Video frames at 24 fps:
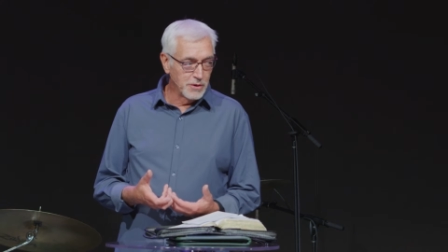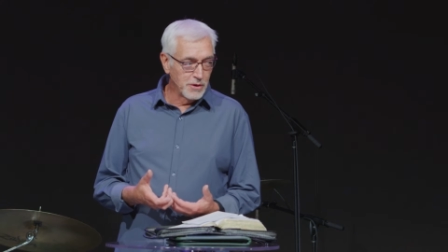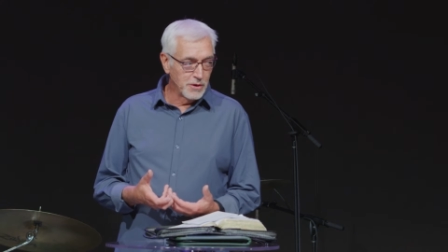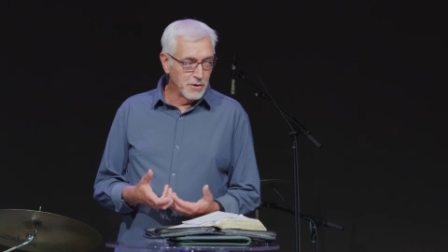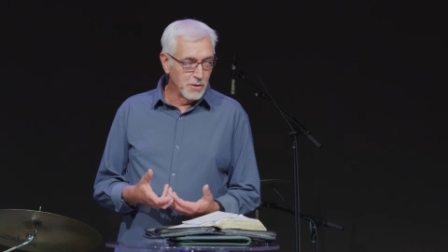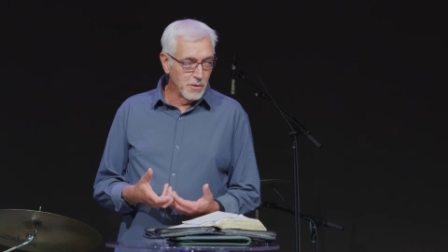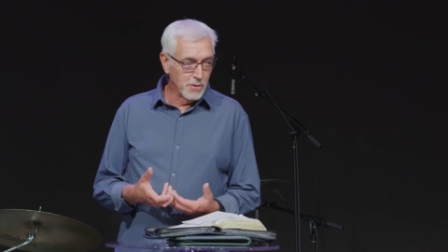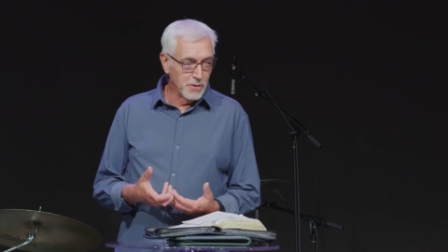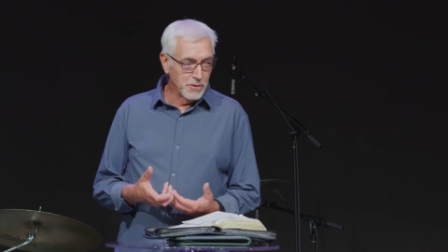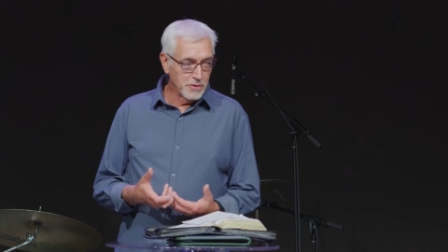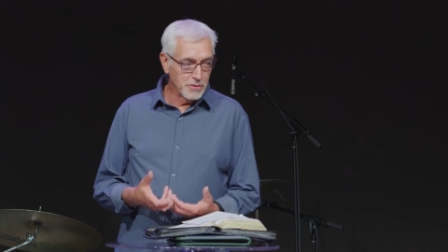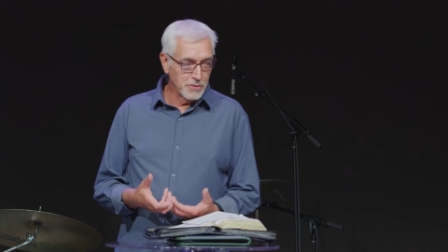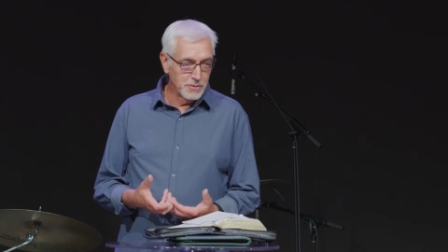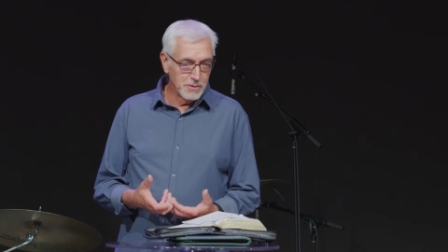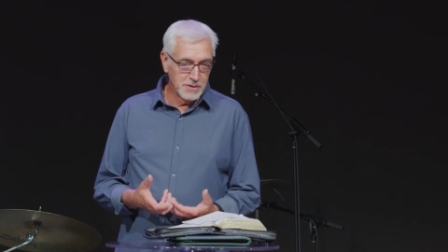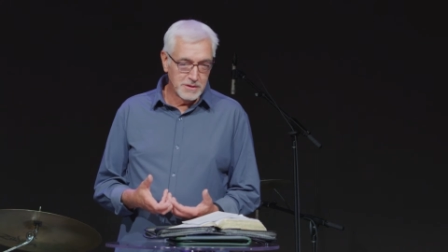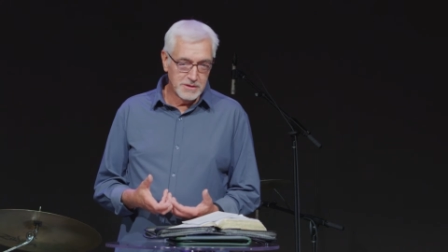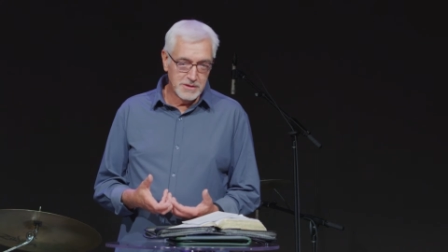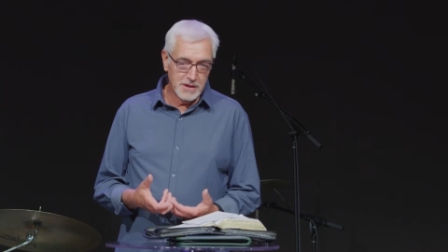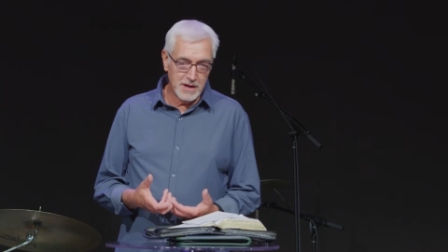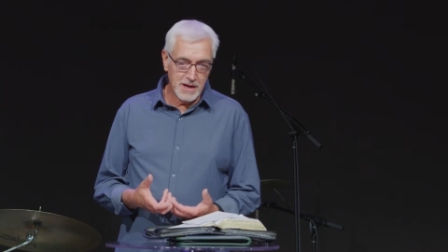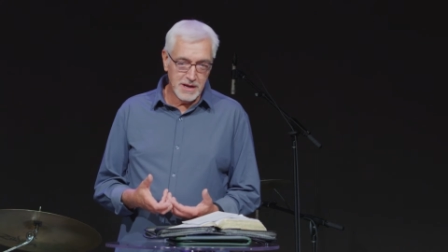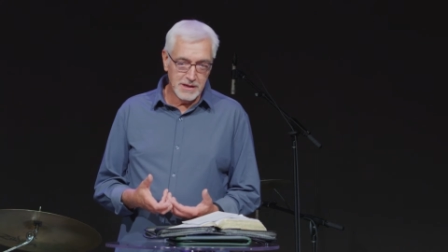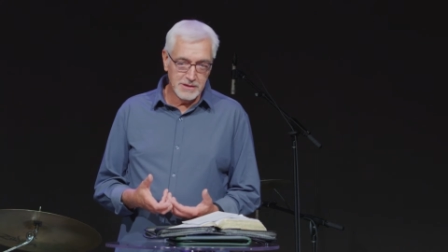you're going through a
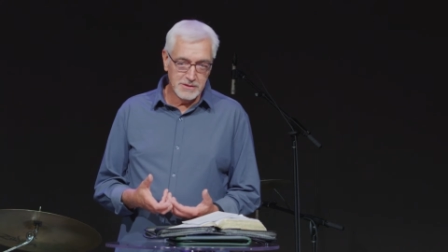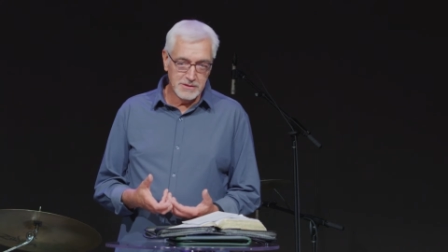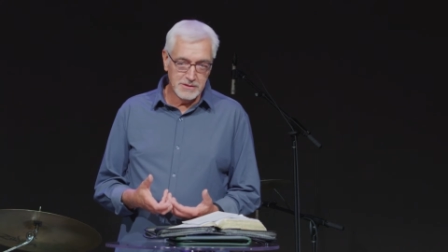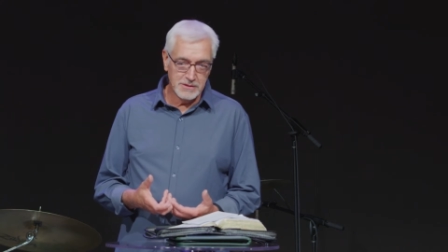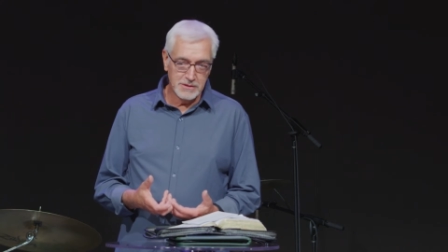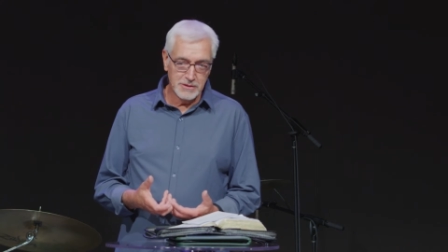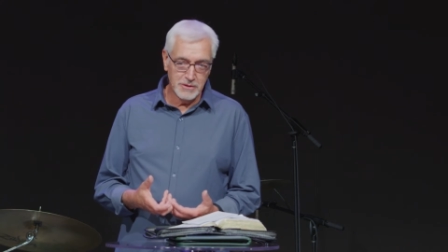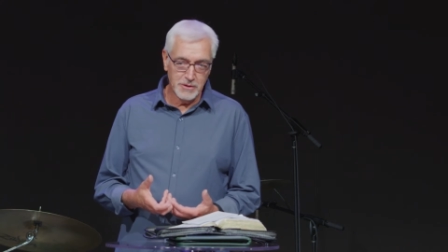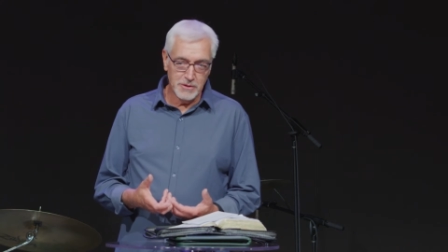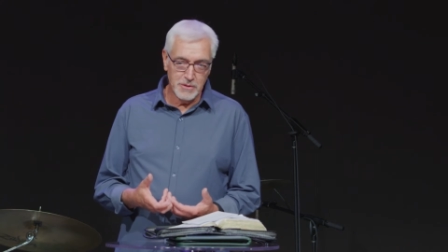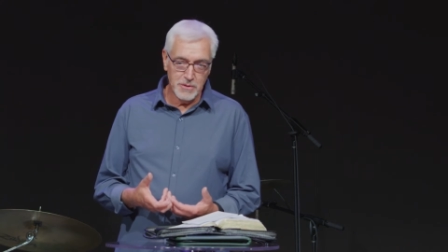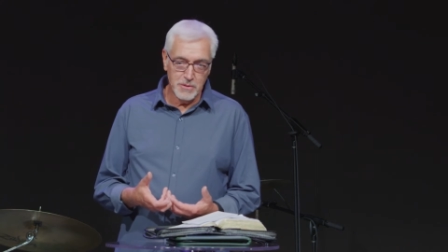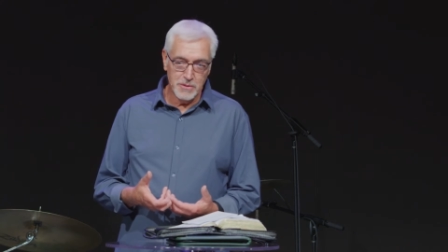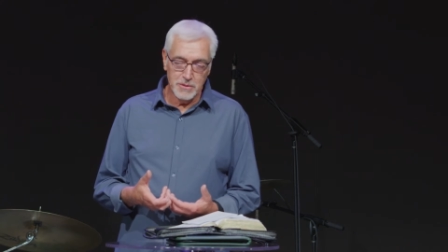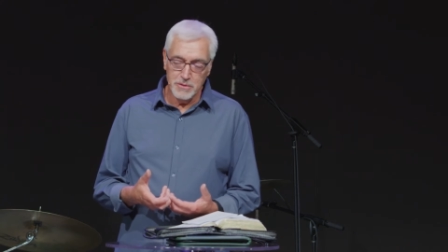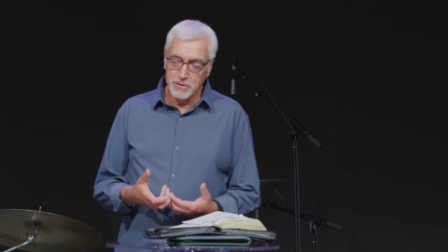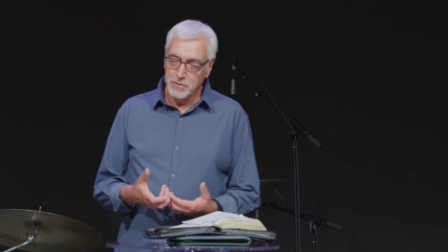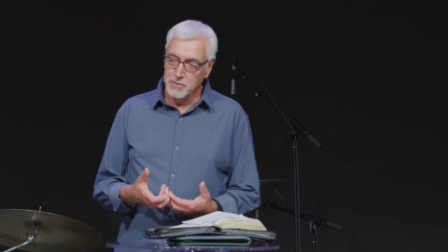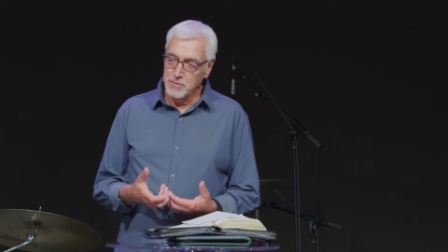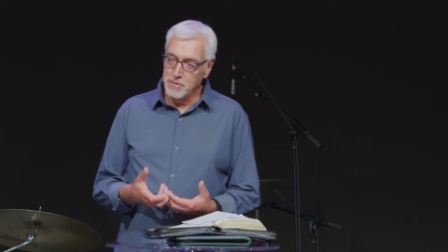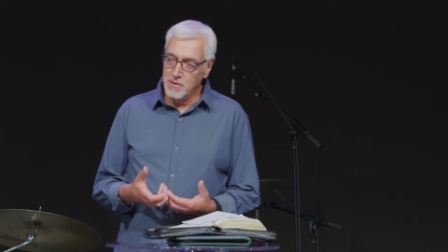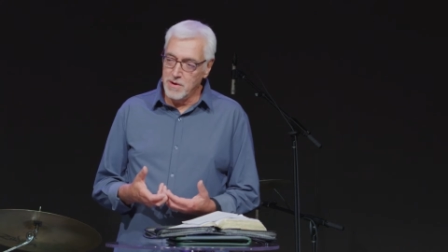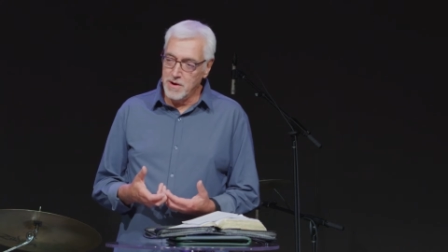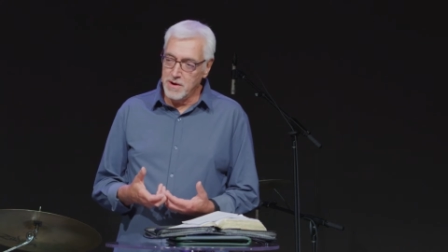test and you're going
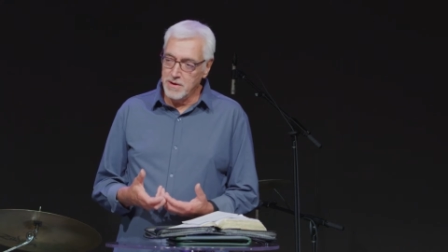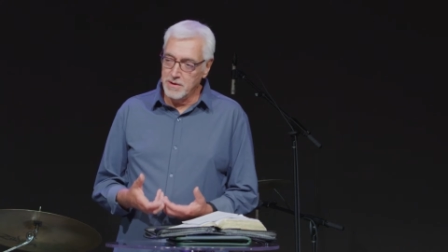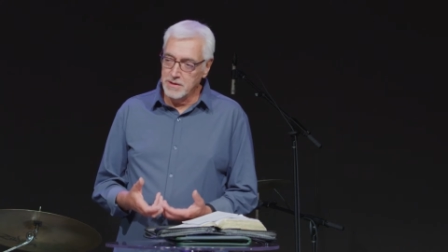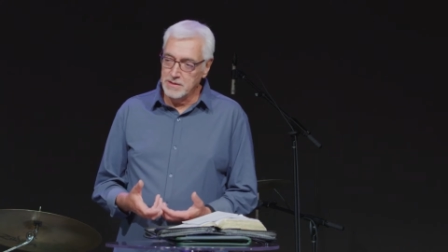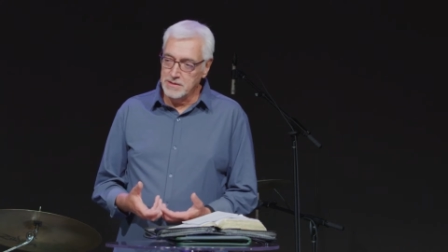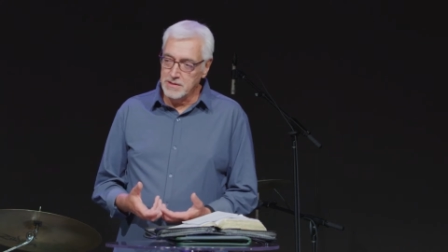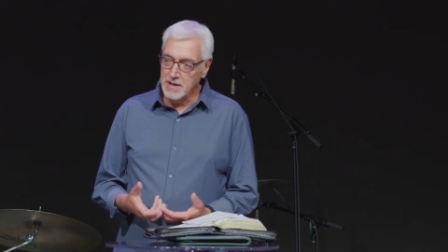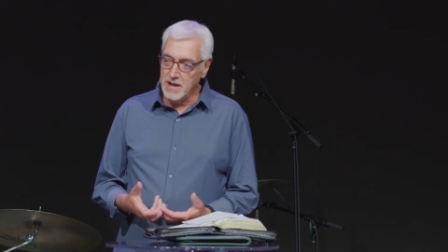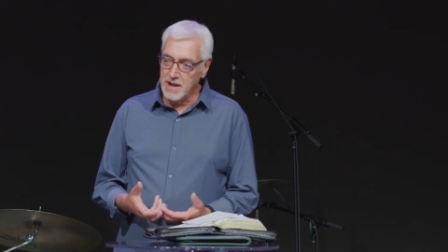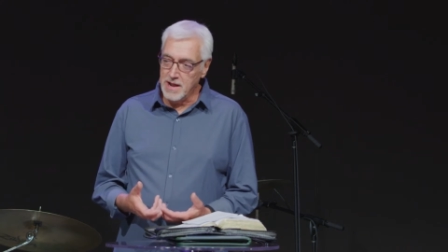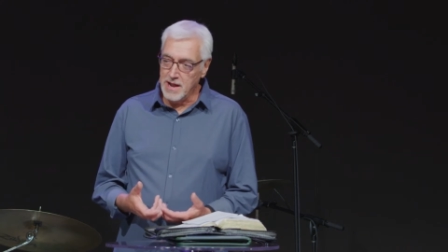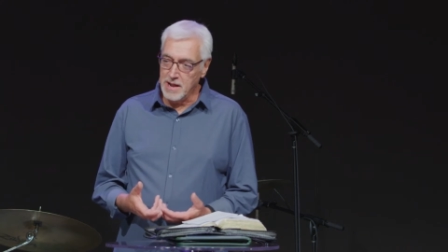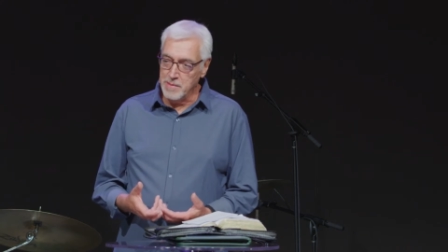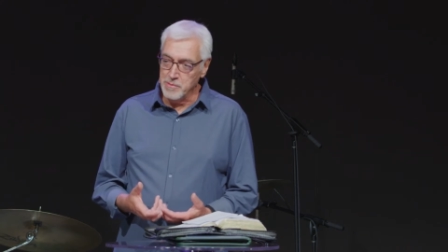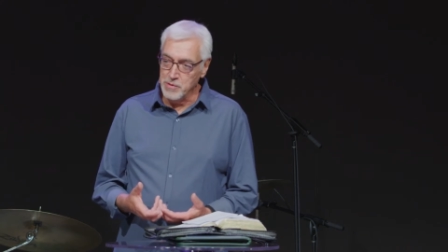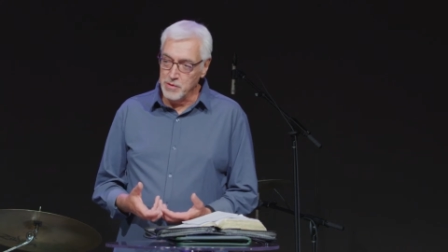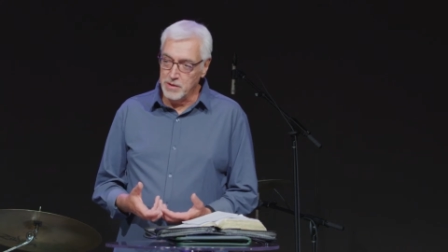through a hard time,